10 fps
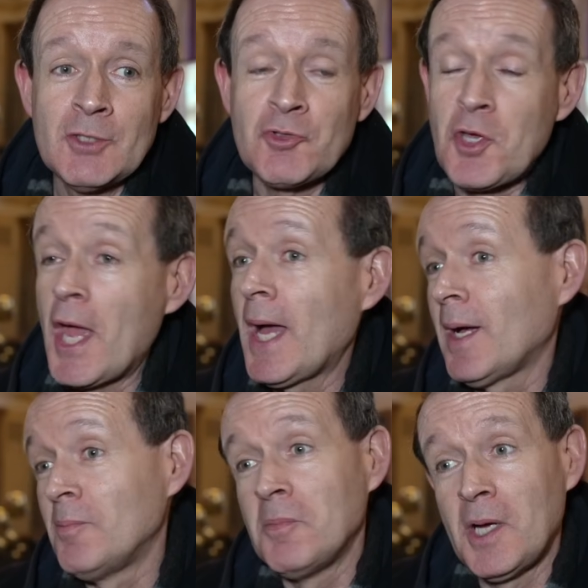So
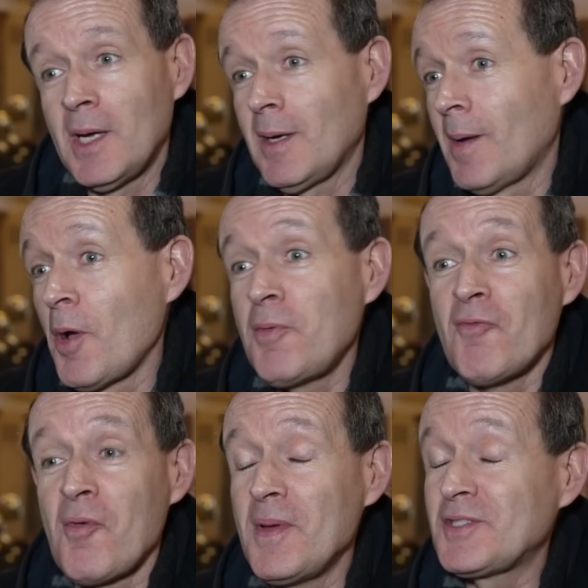yeah, I'm uh, I'm
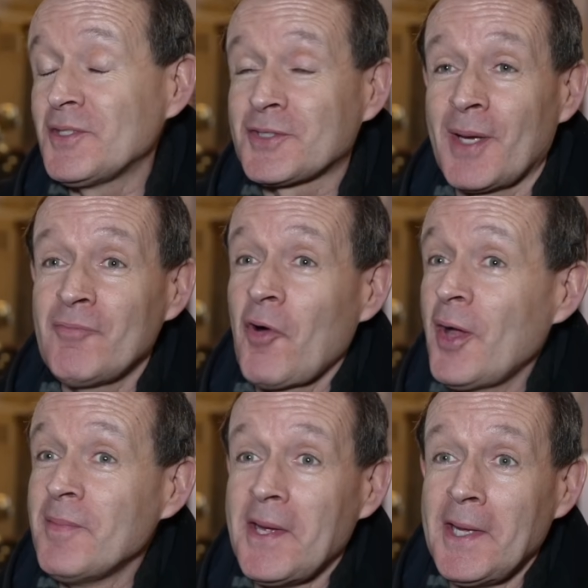open for business. Come
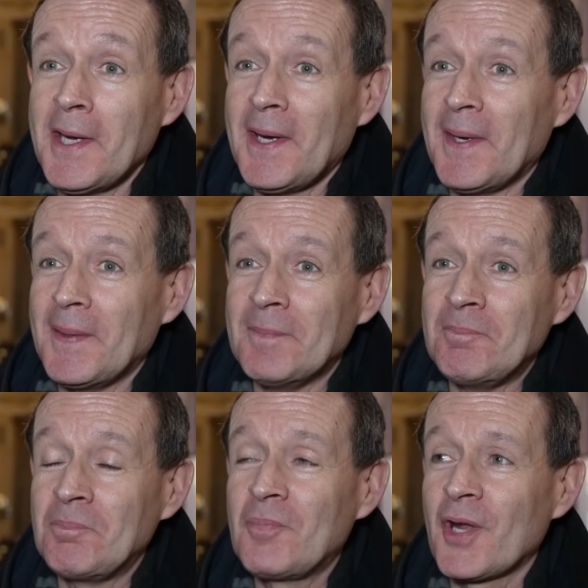find me.
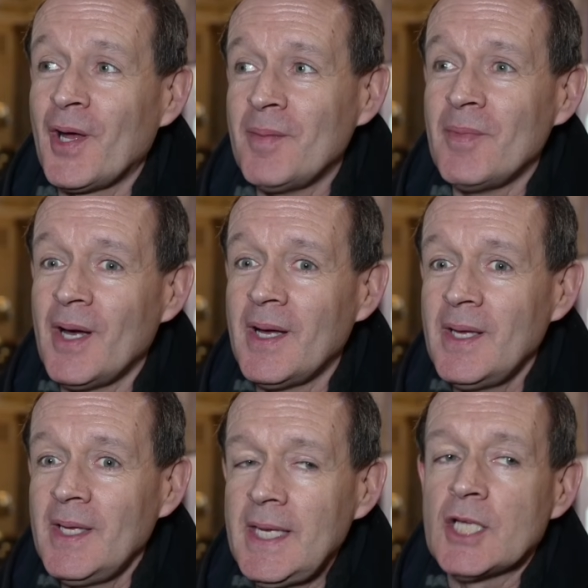Um, but I'm uh,
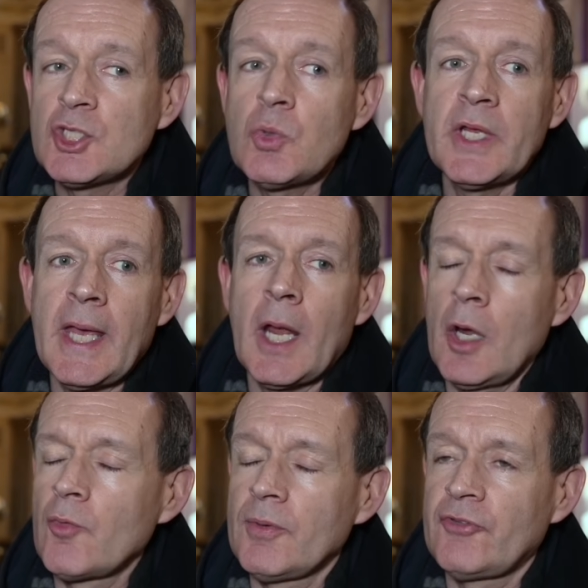yeah, I just want to get one
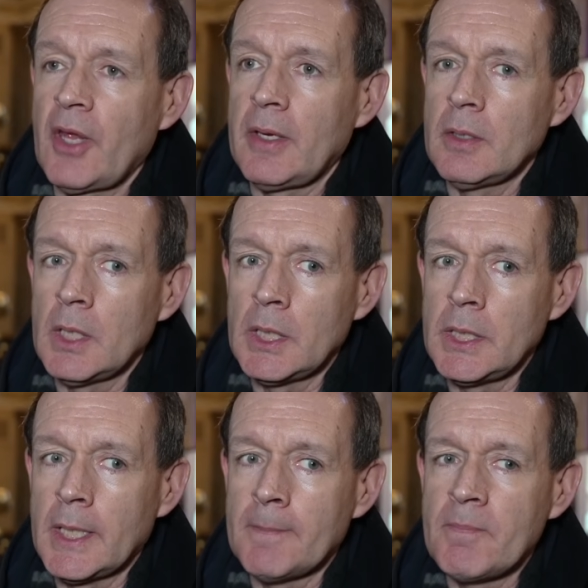hundred percent,
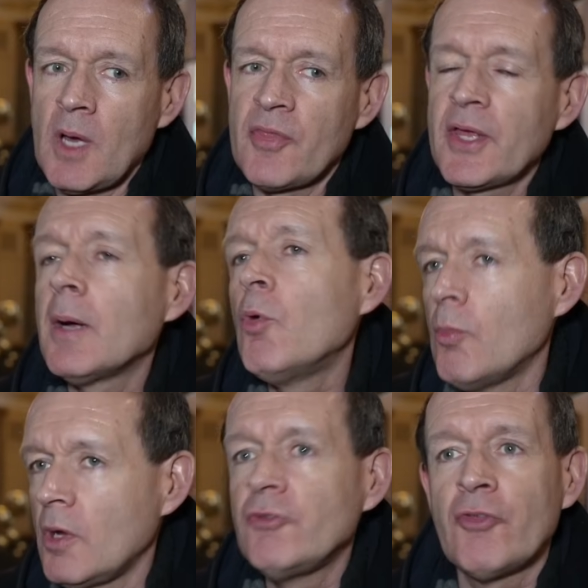and um, I think I'm
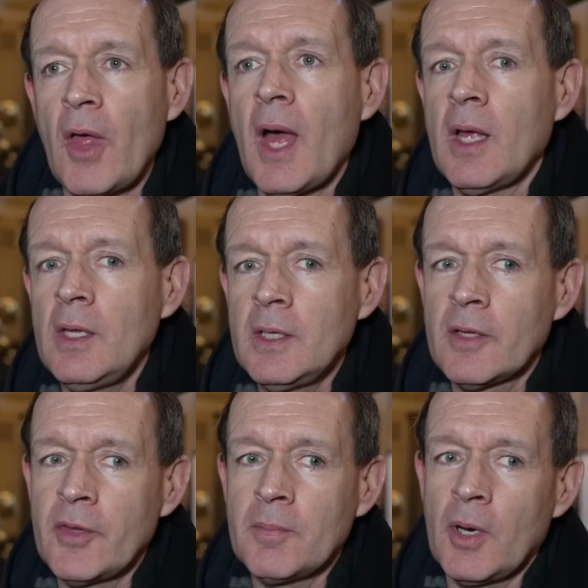almost there.
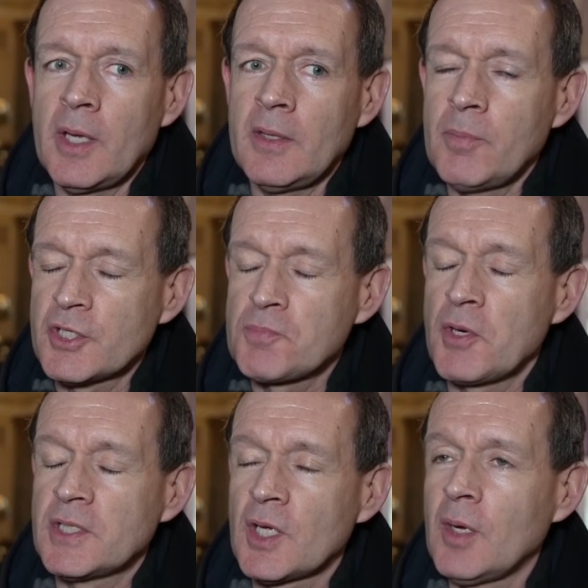I think by by
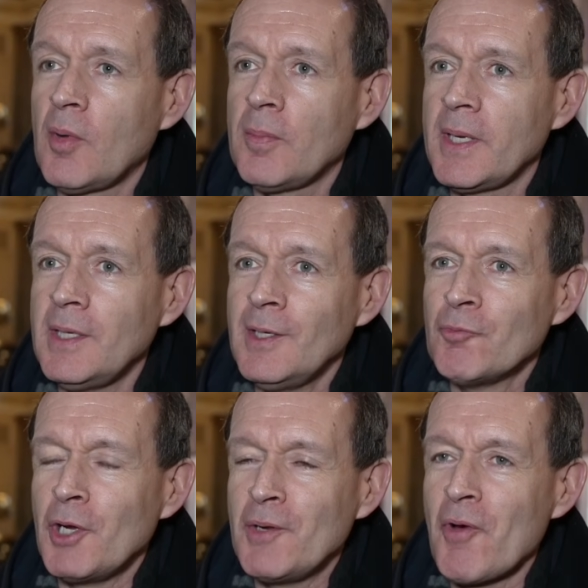springtime I'll be
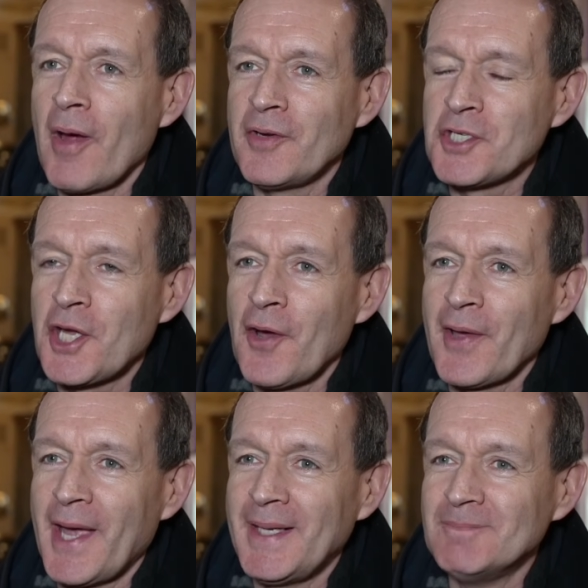really raring to go
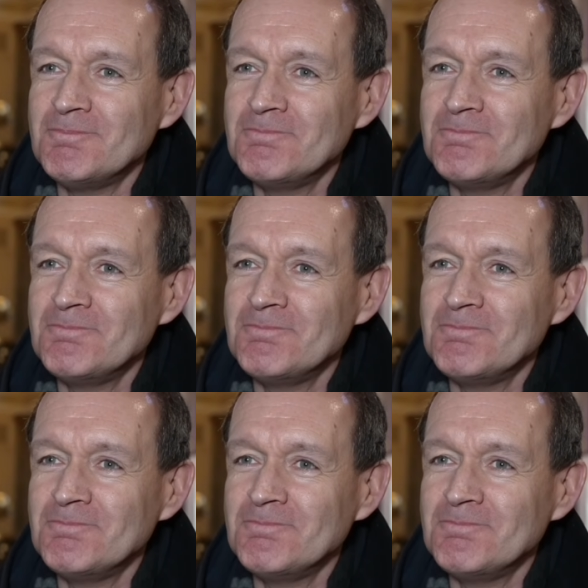again.